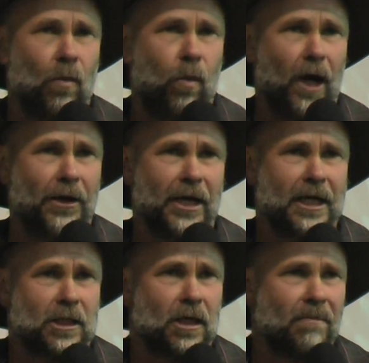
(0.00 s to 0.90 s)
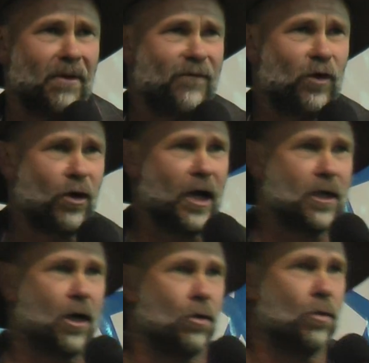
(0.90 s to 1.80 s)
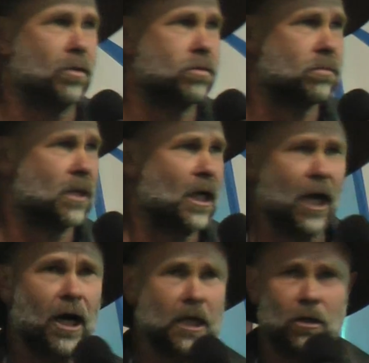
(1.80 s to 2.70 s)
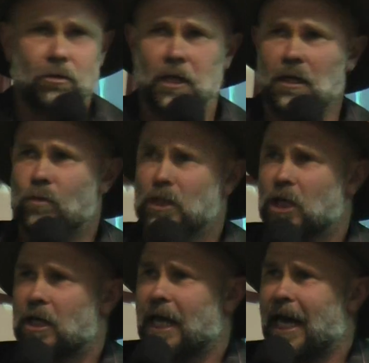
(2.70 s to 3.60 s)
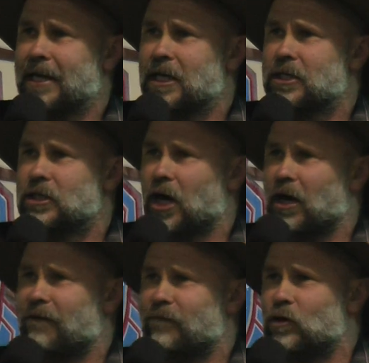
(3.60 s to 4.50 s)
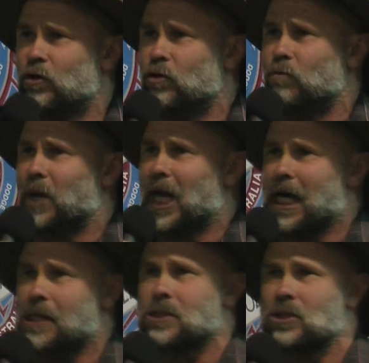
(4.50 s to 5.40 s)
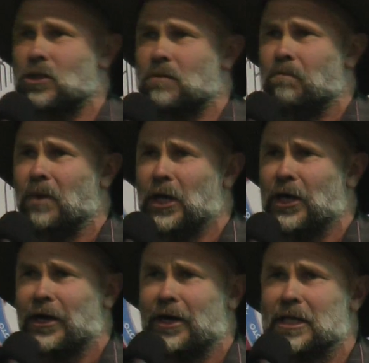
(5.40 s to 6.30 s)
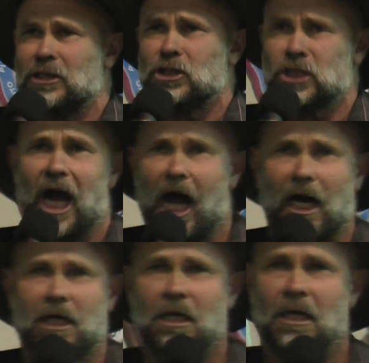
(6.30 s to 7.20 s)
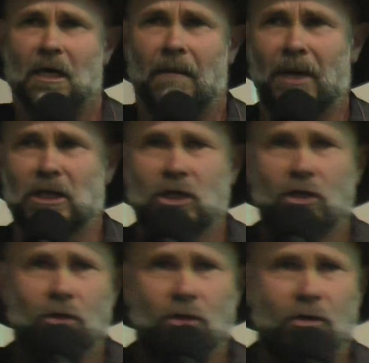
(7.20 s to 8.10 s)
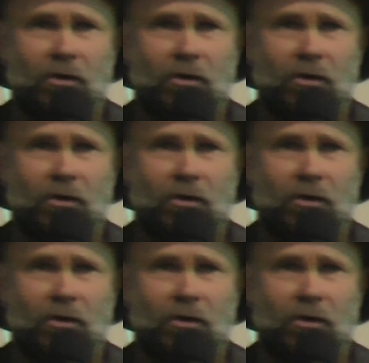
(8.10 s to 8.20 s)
One hit before I go. I only wish I had a knife, you blasted murdering shark. But you'll